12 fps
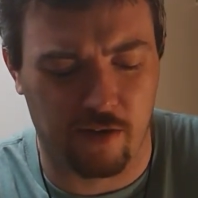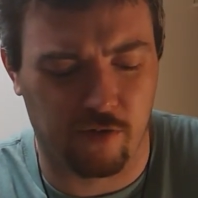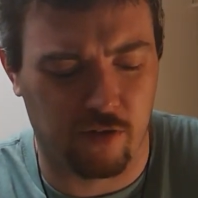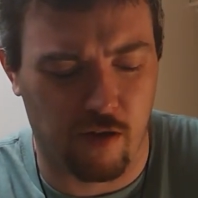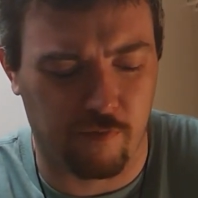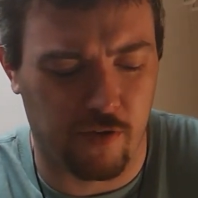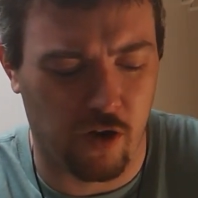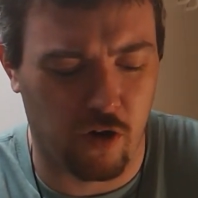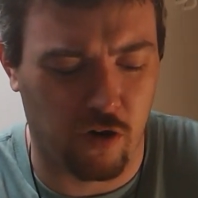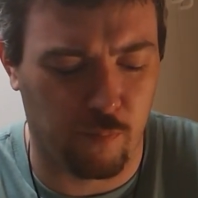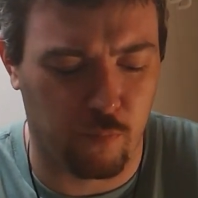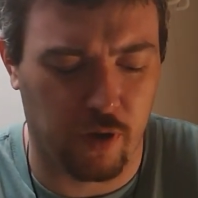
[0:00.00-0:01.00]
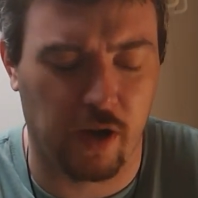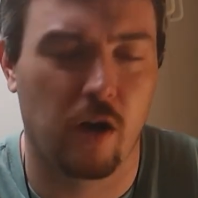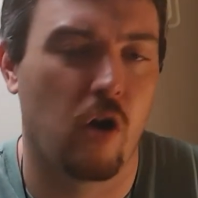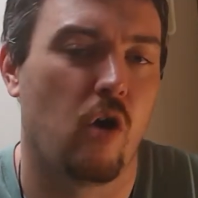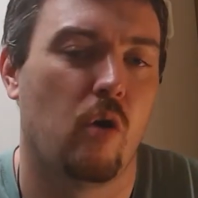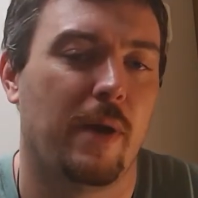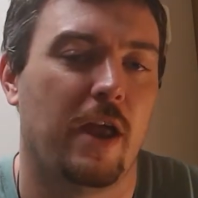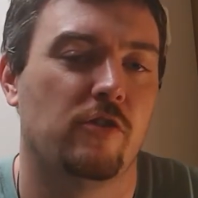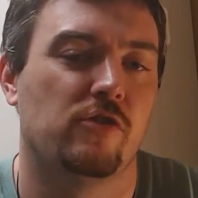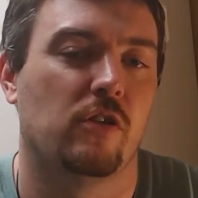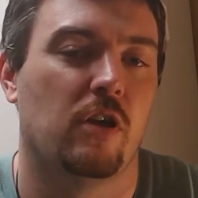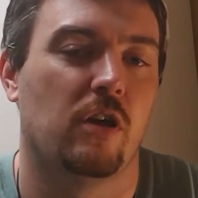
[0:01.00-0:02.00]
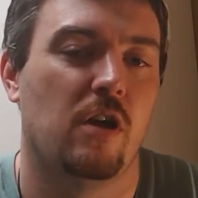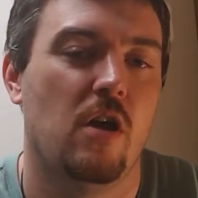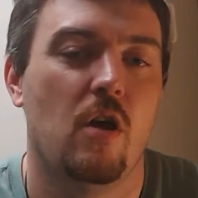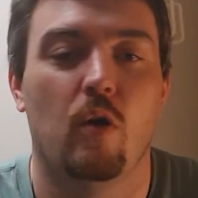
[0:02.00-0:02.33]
and stuff, and her bringing home Angela,